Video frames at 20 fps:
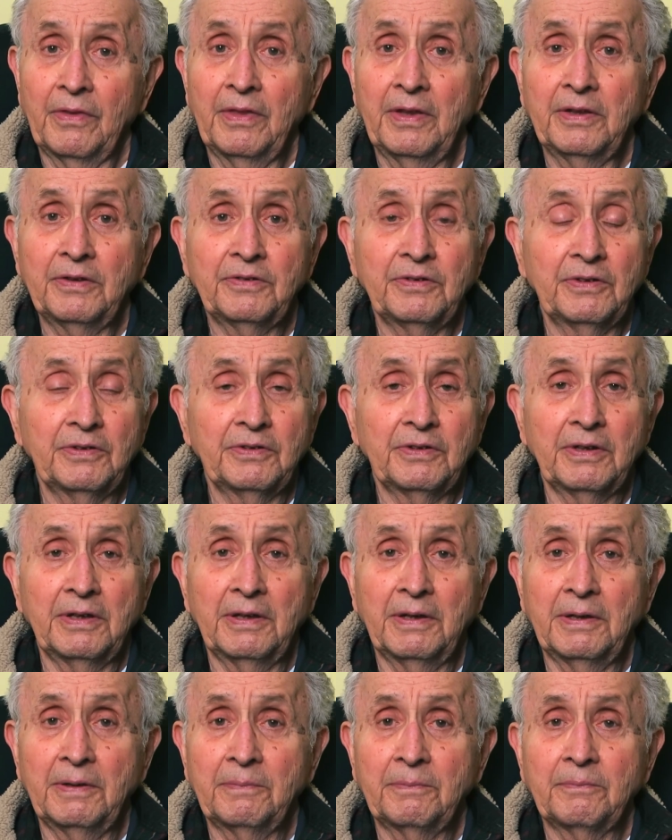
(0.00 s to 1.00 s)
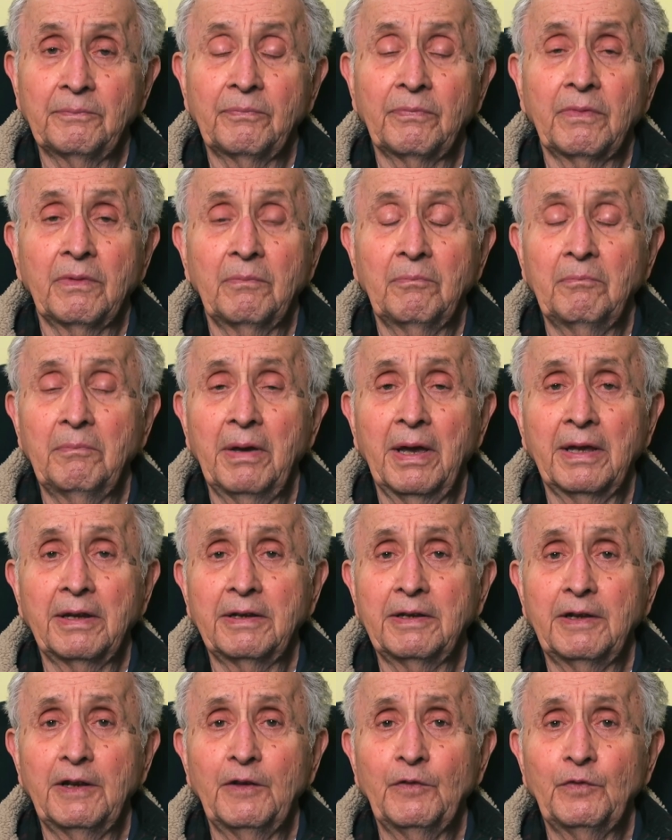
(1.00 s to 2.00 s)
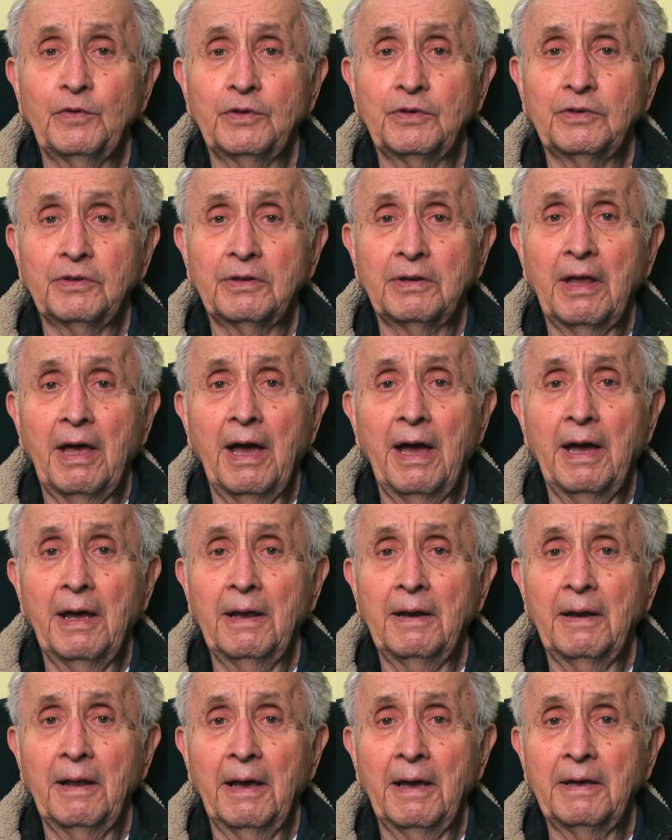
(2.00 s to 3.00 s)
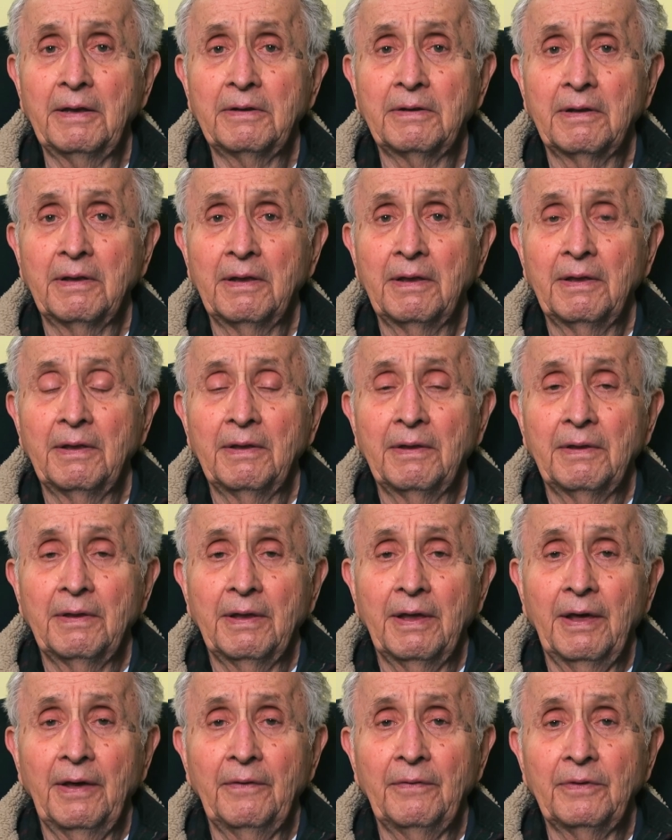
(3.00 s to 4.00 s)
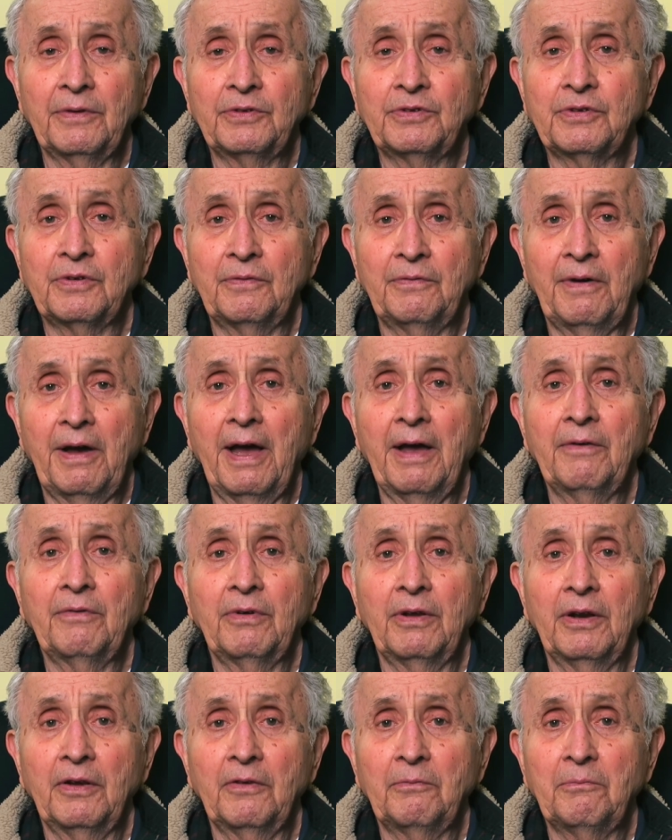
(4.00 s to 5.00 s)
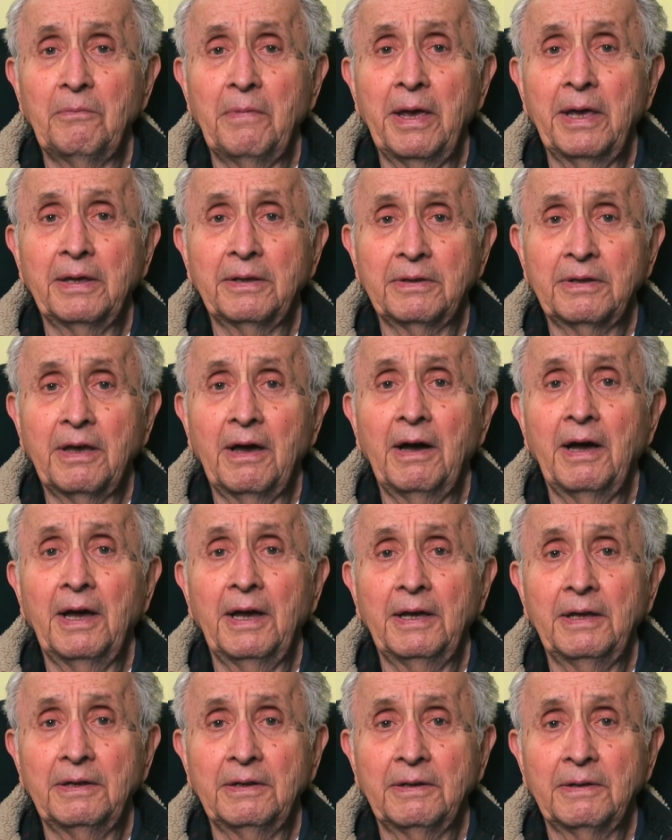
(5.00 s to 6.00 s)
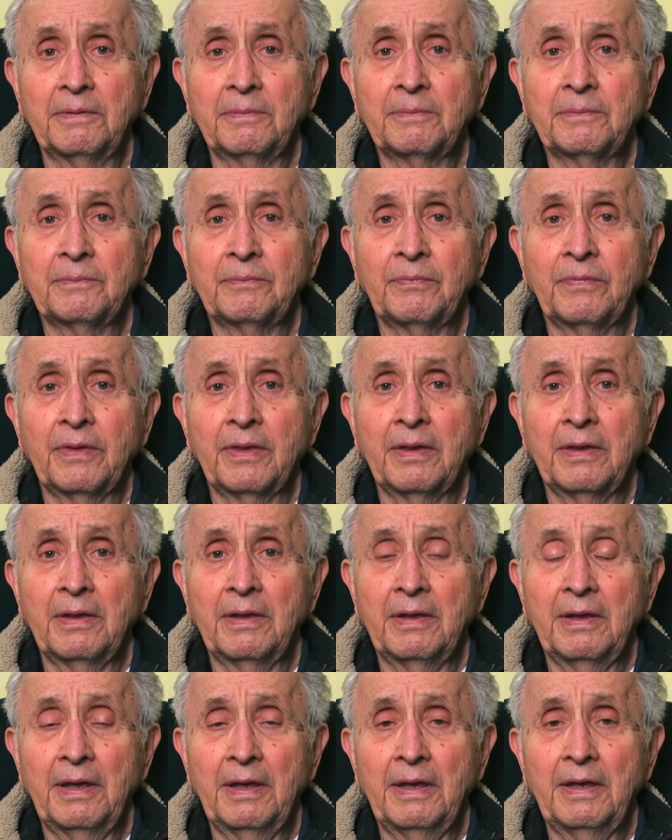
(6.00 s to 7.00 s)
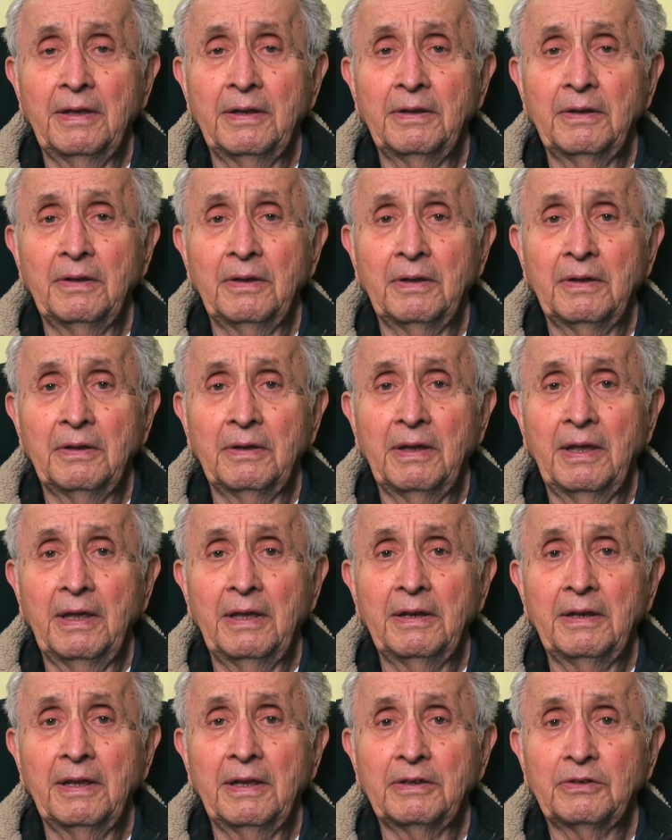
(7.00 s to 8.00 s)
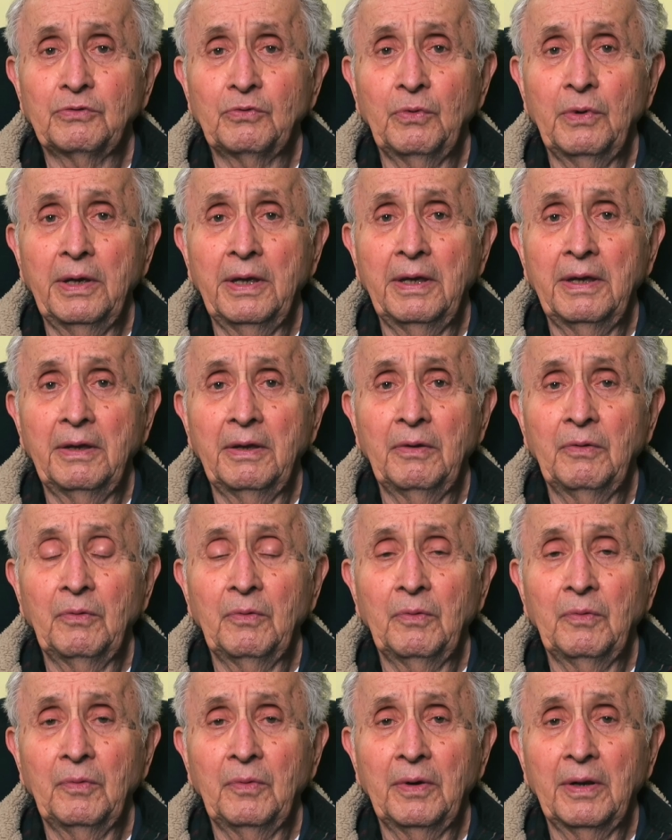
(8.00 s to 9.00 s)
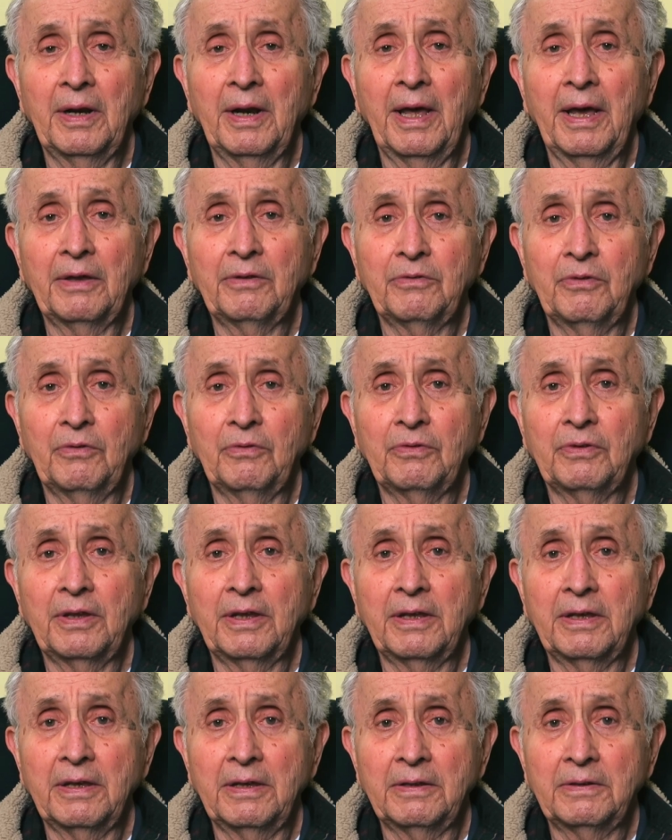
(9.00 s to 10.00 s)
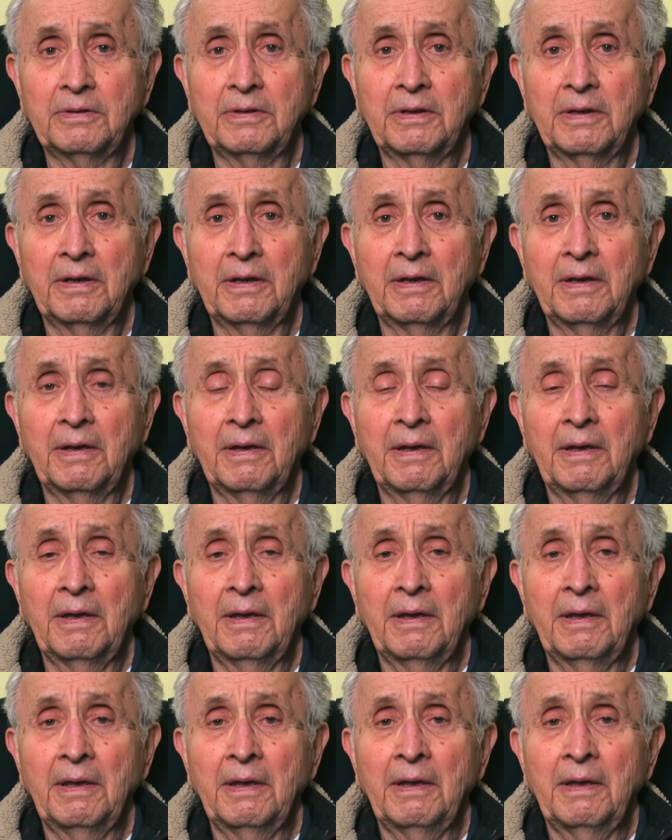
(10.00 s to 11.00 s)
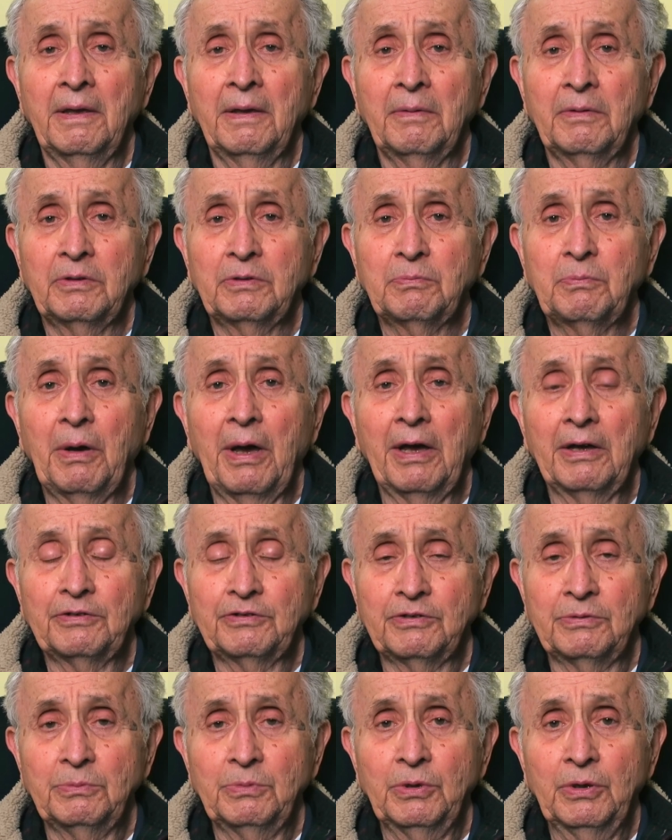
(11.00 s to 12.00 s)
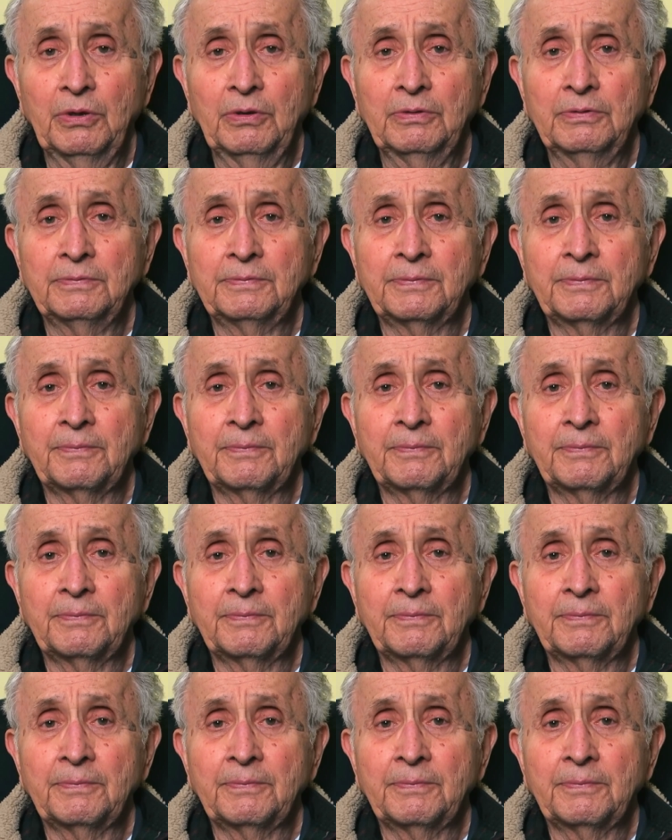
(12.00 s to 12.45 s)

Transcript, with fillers: this is a magnificent highlight of the survival of mankind, and as we would like to think it is possible.